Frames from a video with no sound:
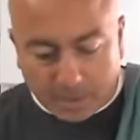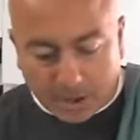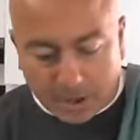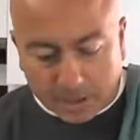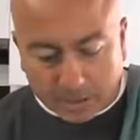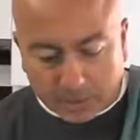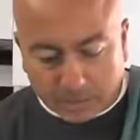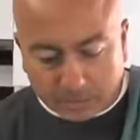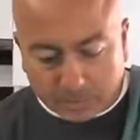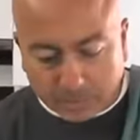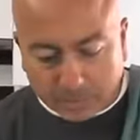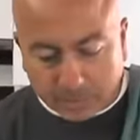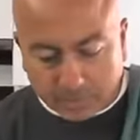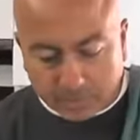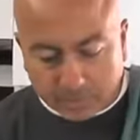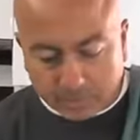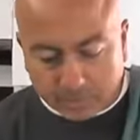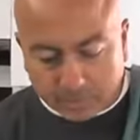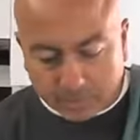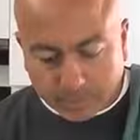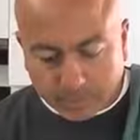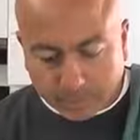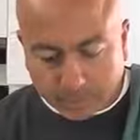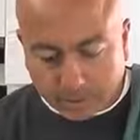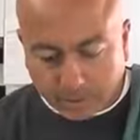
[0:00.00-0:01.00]
pastry.
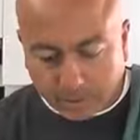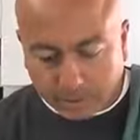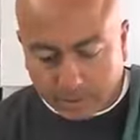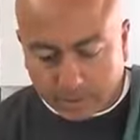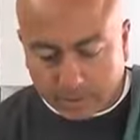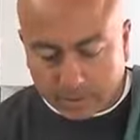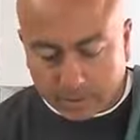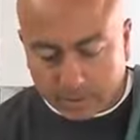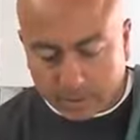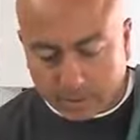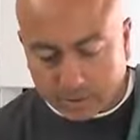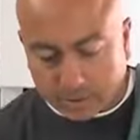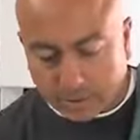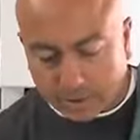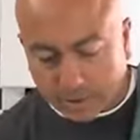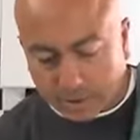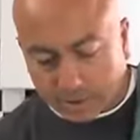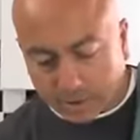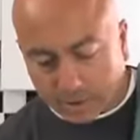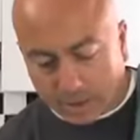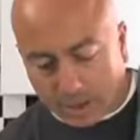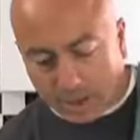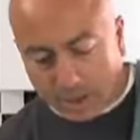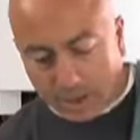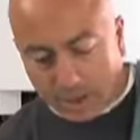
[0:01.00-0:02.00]
I'd like you just to